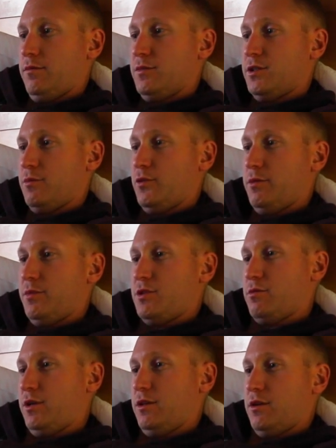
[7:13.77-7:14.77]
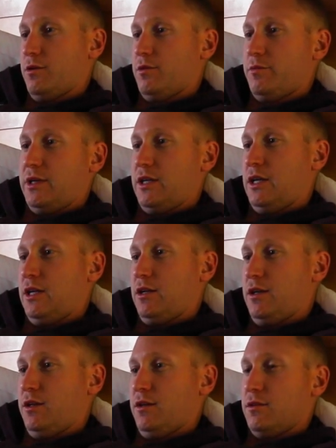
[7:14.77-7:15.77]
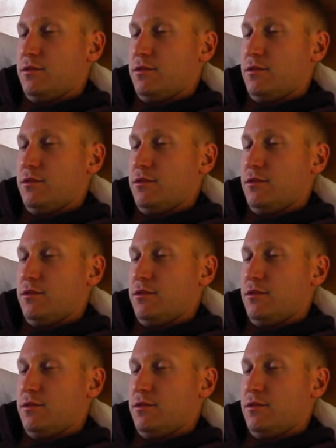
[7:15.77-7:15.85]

somewhere in between there we'll be eating